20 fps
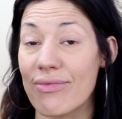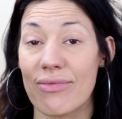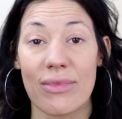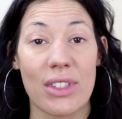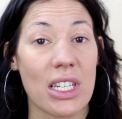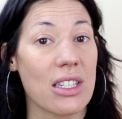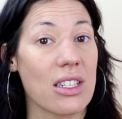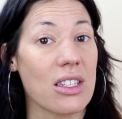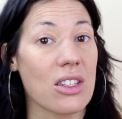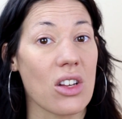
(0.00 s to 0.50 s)

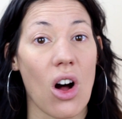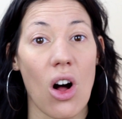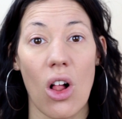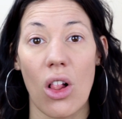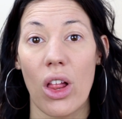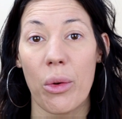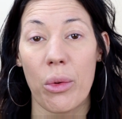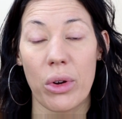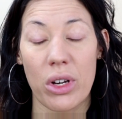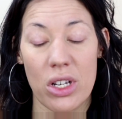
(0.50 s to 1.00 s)
This is
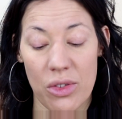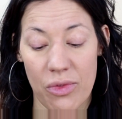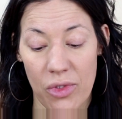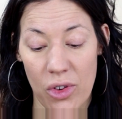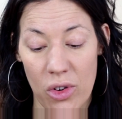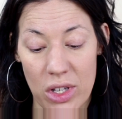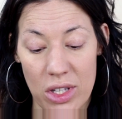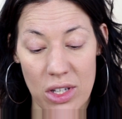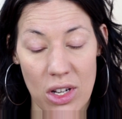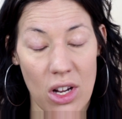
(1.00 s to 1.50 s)
all I wanted to
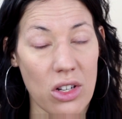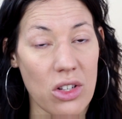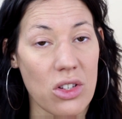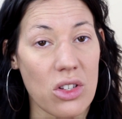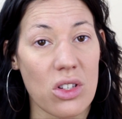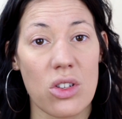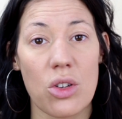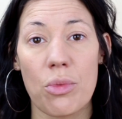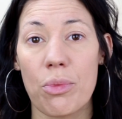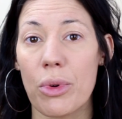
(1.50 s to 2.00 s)
focus on.
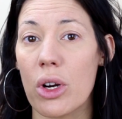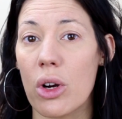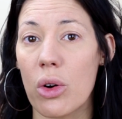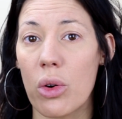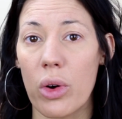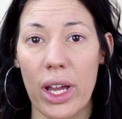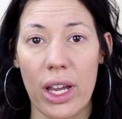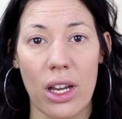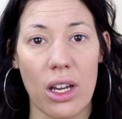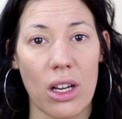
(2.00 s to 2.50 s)
Super
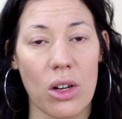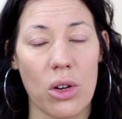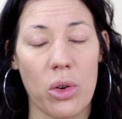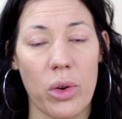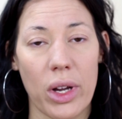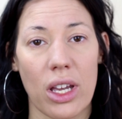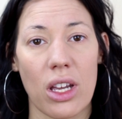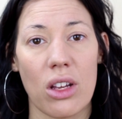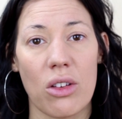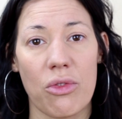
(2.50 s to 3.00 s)
quick,
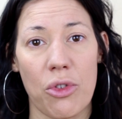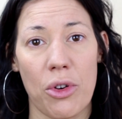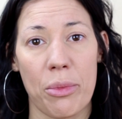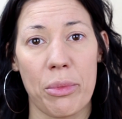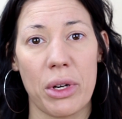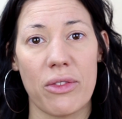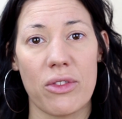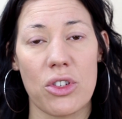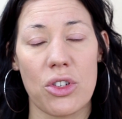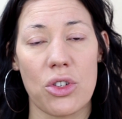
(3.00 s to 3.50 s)

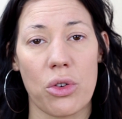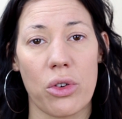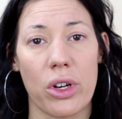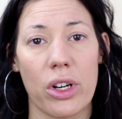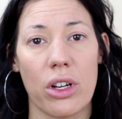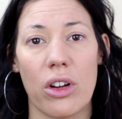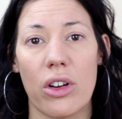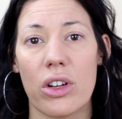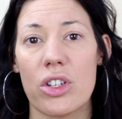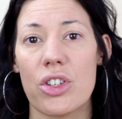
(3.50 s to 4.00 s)
informative
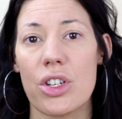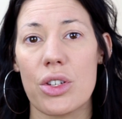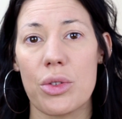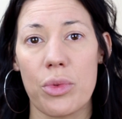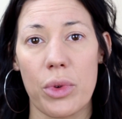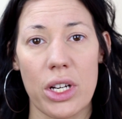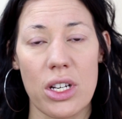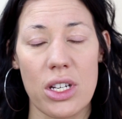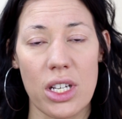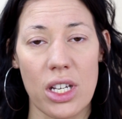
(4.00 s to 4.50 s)
tutorial. Just
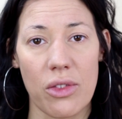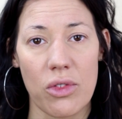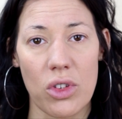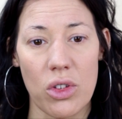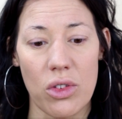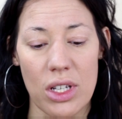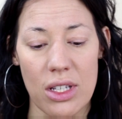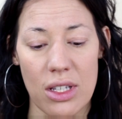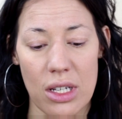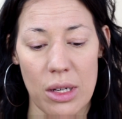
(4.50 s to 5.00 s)
wanted to give you
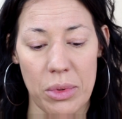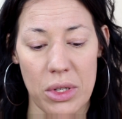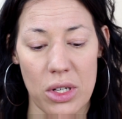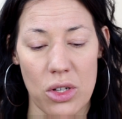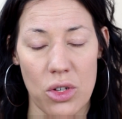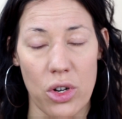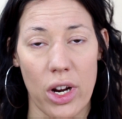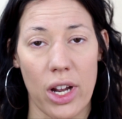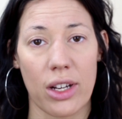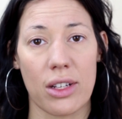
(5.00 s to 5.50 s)
these tips and
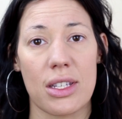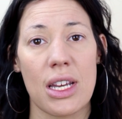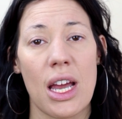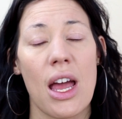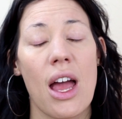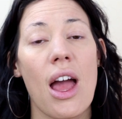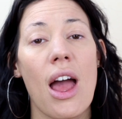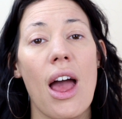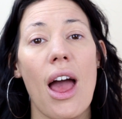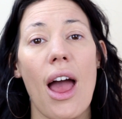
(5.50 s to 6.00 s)
tricks.
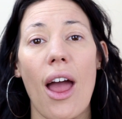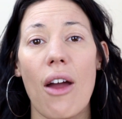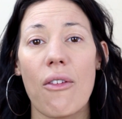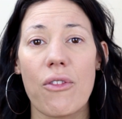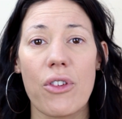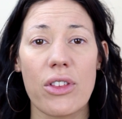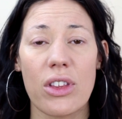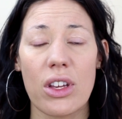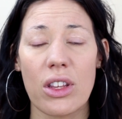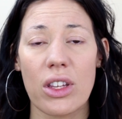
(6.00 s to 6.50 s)

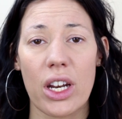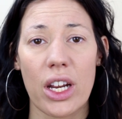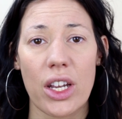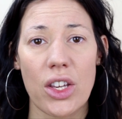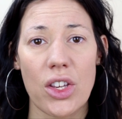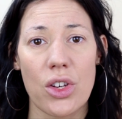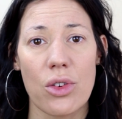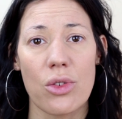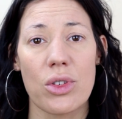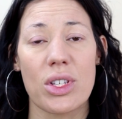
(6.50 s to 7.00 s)
Everything that I
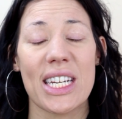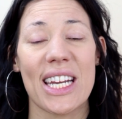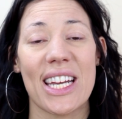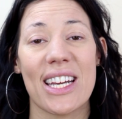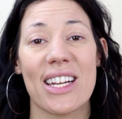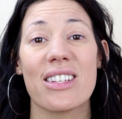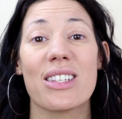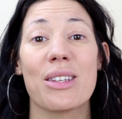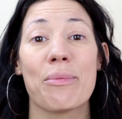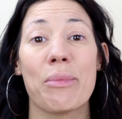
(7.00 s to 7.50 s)
used
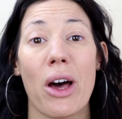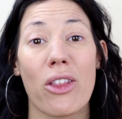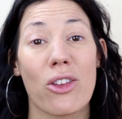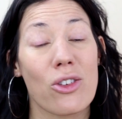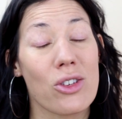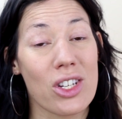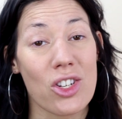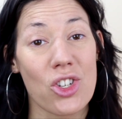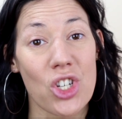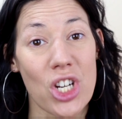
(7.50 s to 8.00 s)
and some other
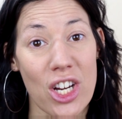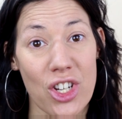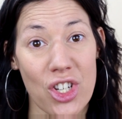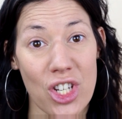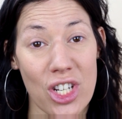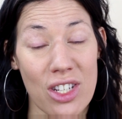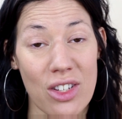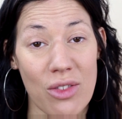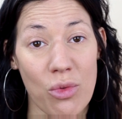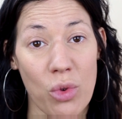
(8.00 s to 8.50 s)

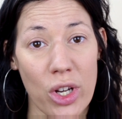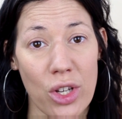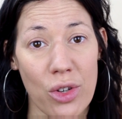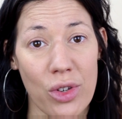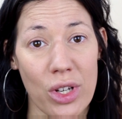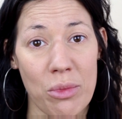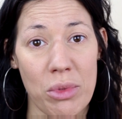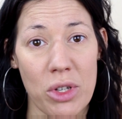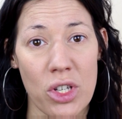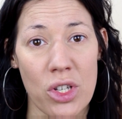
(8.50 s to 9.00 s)
suggestions of what you
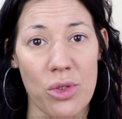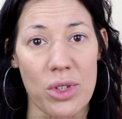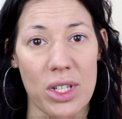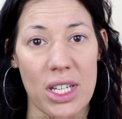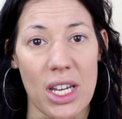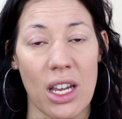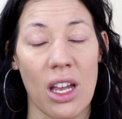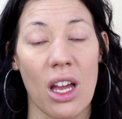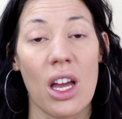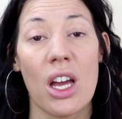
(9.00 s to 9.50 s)
can be
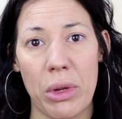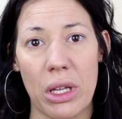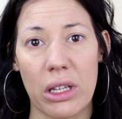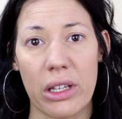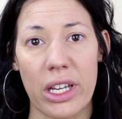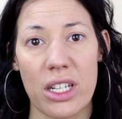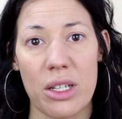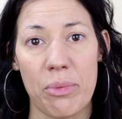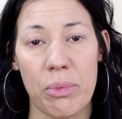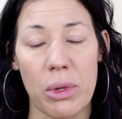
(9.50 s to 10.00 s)
using will be
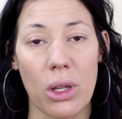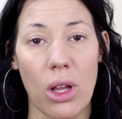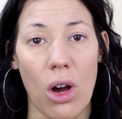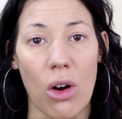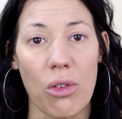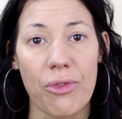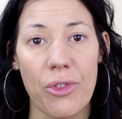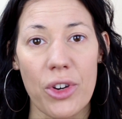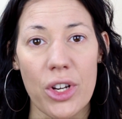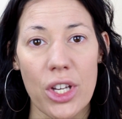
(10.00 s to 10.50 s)
linked
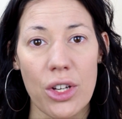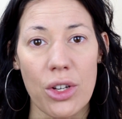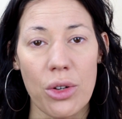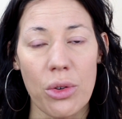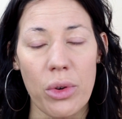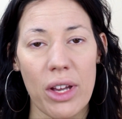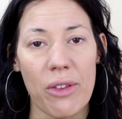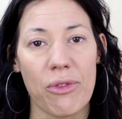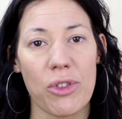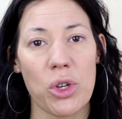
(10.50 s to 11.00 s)
below for
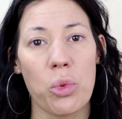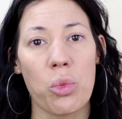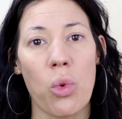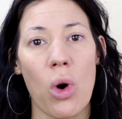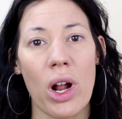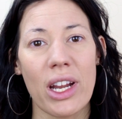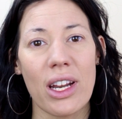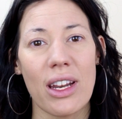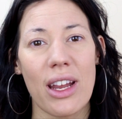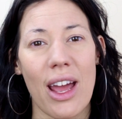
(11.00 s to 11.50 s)
you. If you
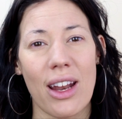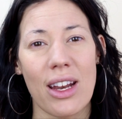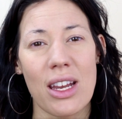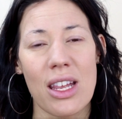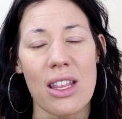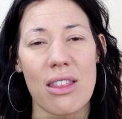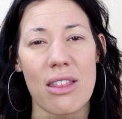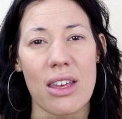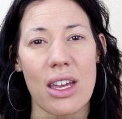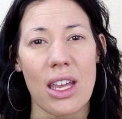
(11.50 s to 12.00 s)
wanted
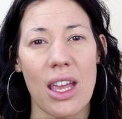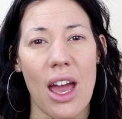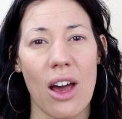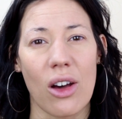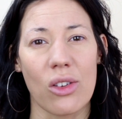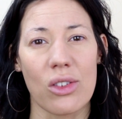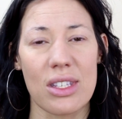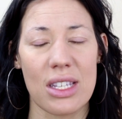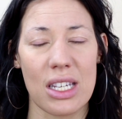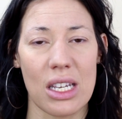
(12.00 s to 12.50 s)
anything
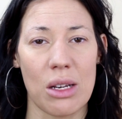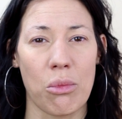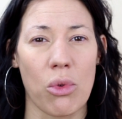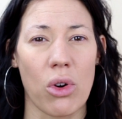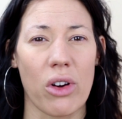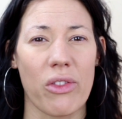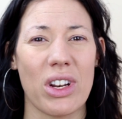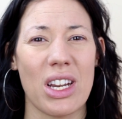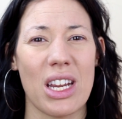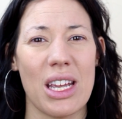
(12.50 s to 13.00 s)
else in more
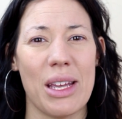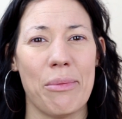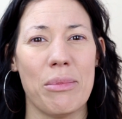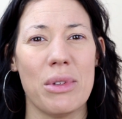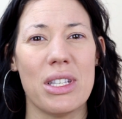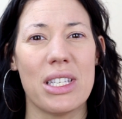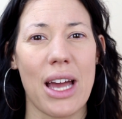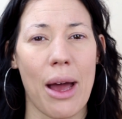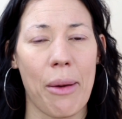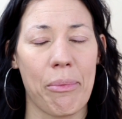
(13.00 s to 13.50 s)
of an
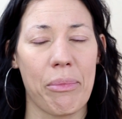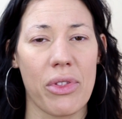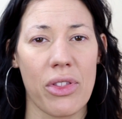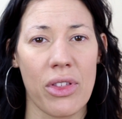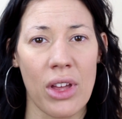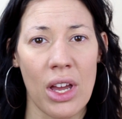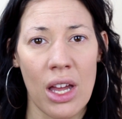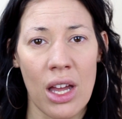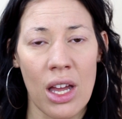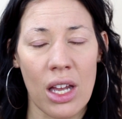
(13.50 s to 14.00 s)
in-depth
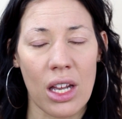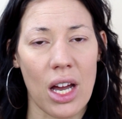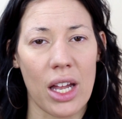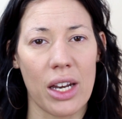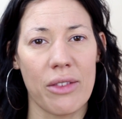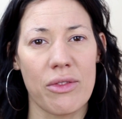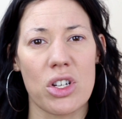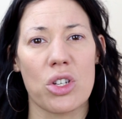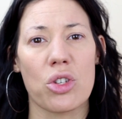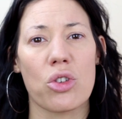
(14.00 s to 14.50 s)
kind
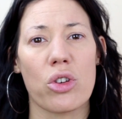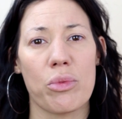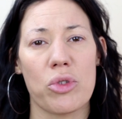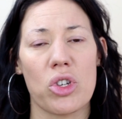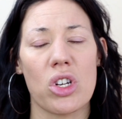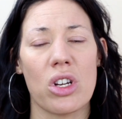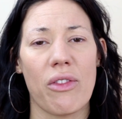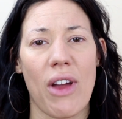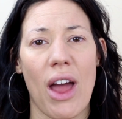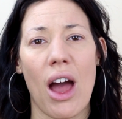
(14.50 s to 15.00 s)
of
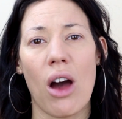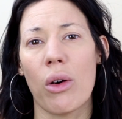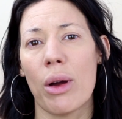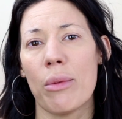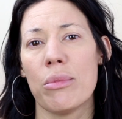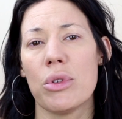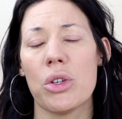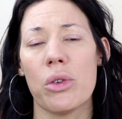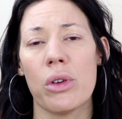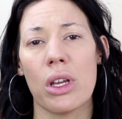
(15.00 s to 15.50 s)
description of how
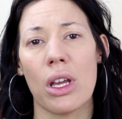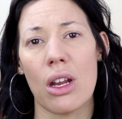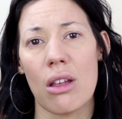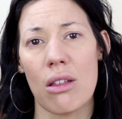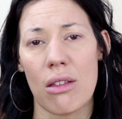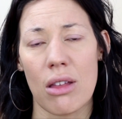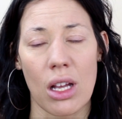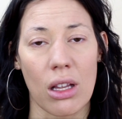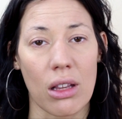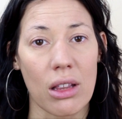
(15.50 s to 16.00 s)
I'm doing
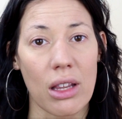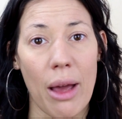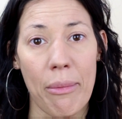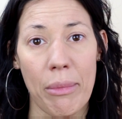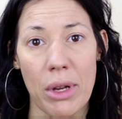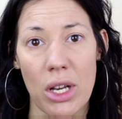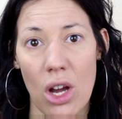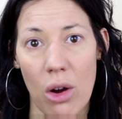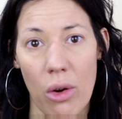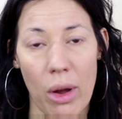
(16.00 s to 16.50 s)
anything, let
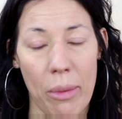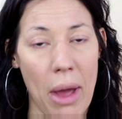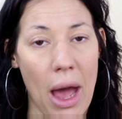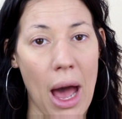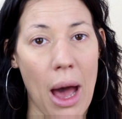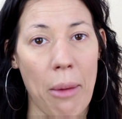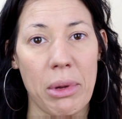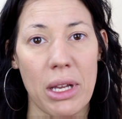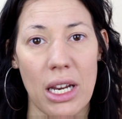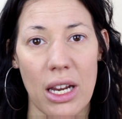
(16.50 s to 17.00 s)
me know. I'm
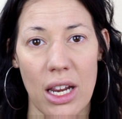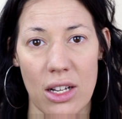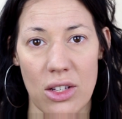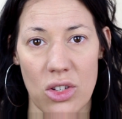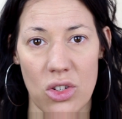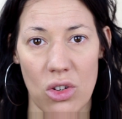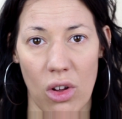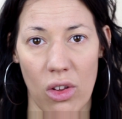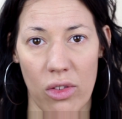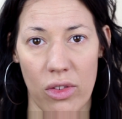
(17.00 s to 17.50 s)
happy to
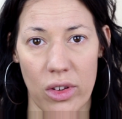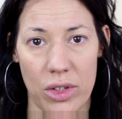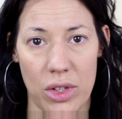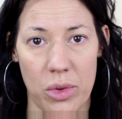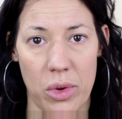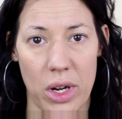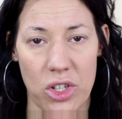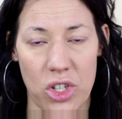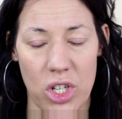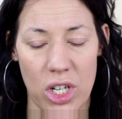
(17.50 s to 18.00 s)
answer all of those
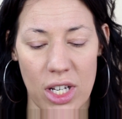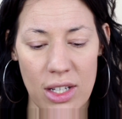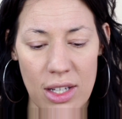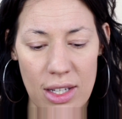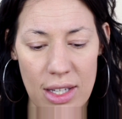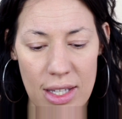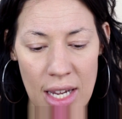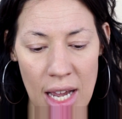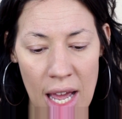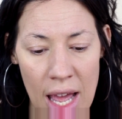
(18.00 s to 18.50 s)

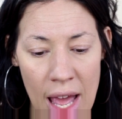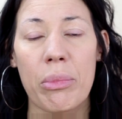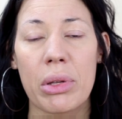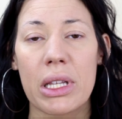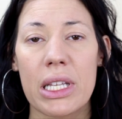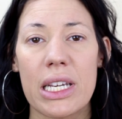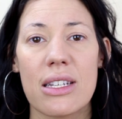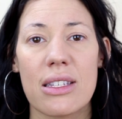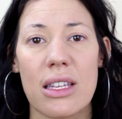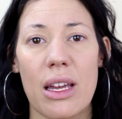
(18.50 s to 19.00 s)
questions.
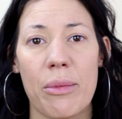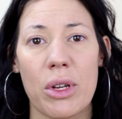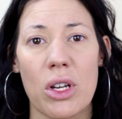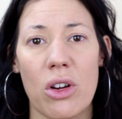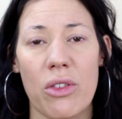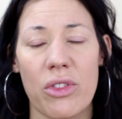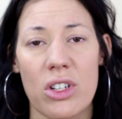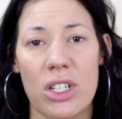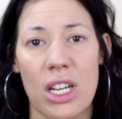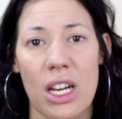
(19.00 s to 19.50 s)
Please let me know
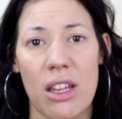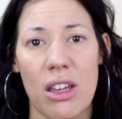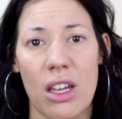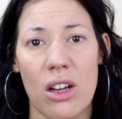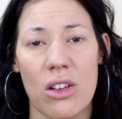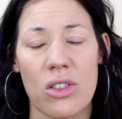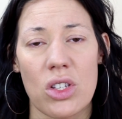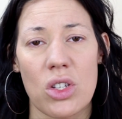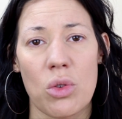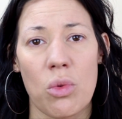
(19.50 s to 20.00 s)
if there's anything
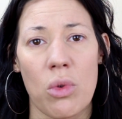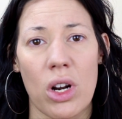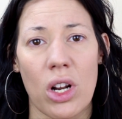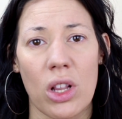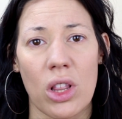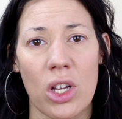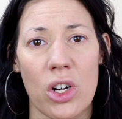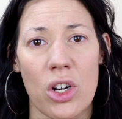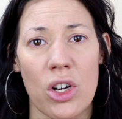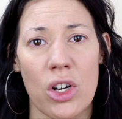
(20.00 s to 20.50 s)
else you want to
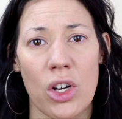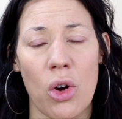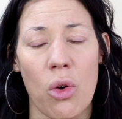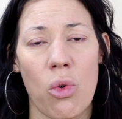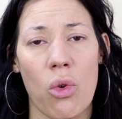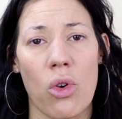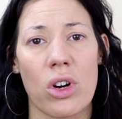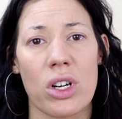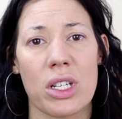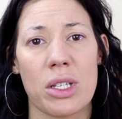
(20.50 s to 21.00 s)
learn
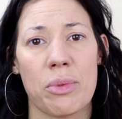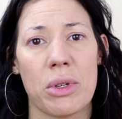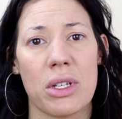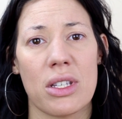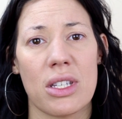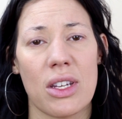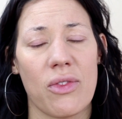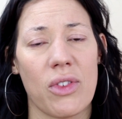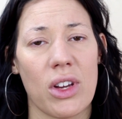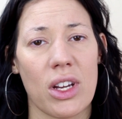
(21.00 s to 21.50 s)
or
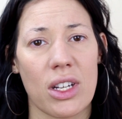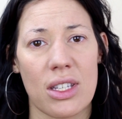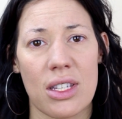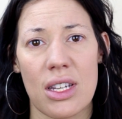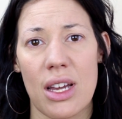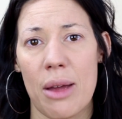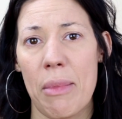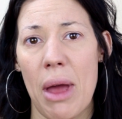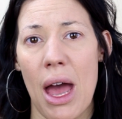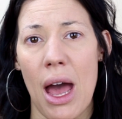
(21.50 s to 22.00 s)
specifics.
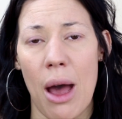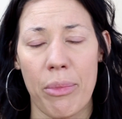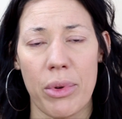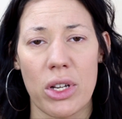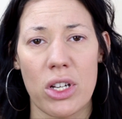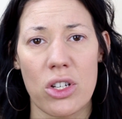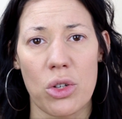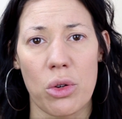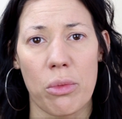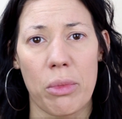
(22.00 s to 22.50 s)
I'm happy
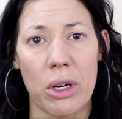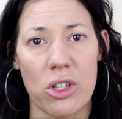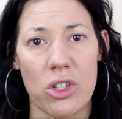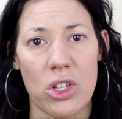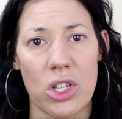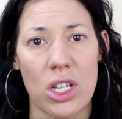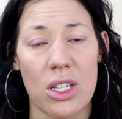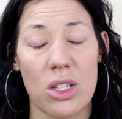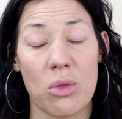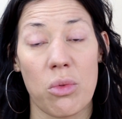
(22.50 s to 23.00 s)
to do a bunch
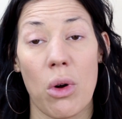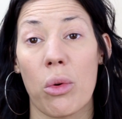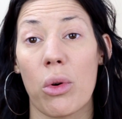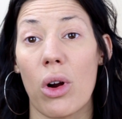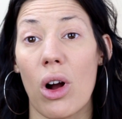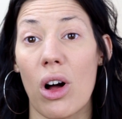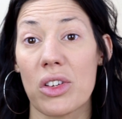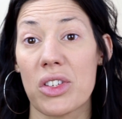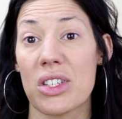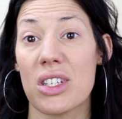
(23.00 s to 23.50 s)
of this while we're
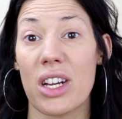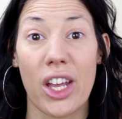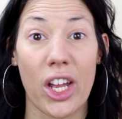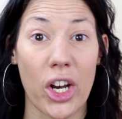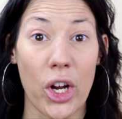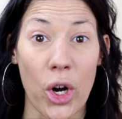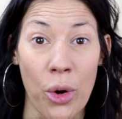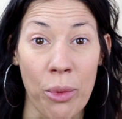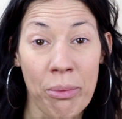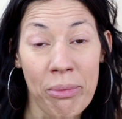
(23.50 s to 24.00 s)
all stuck at
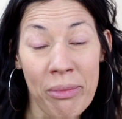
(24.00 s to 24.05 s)
home.